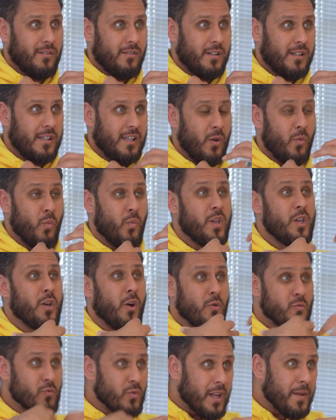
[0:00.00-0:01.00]
right, and we
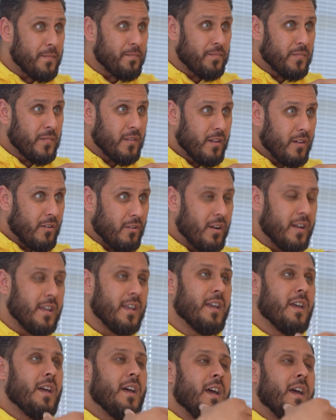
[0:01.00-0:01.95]
own it, right,